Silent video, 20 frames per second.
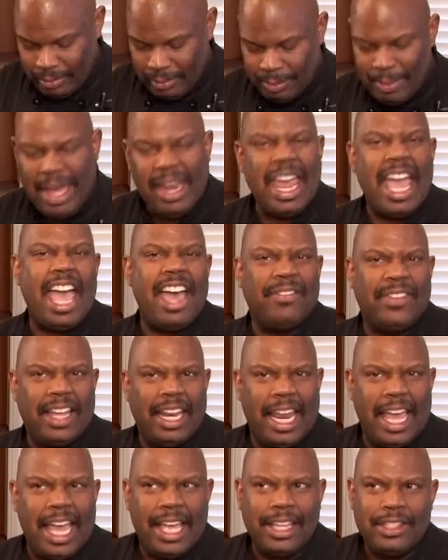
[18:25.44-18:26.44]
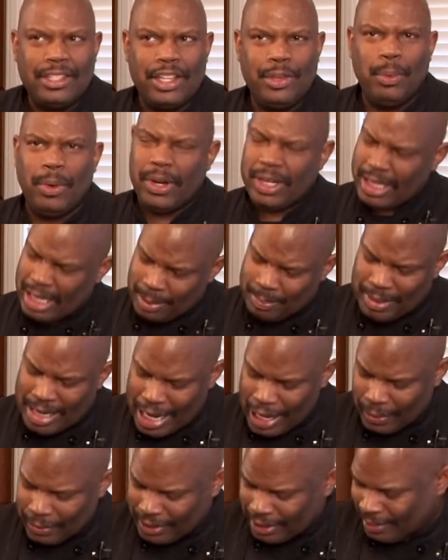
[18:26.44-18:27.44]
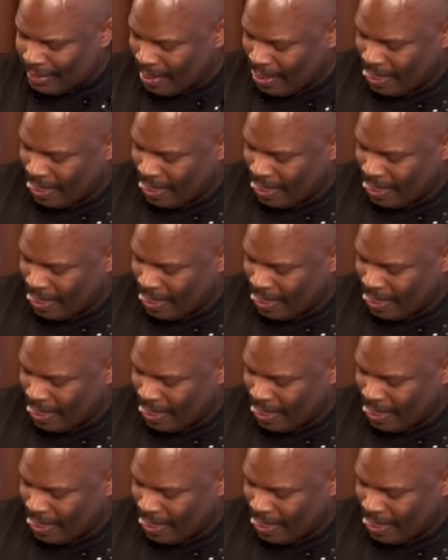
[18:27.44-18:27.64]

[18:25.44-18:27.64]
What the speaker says: about a 1/2 glass. You want to keep it healthy.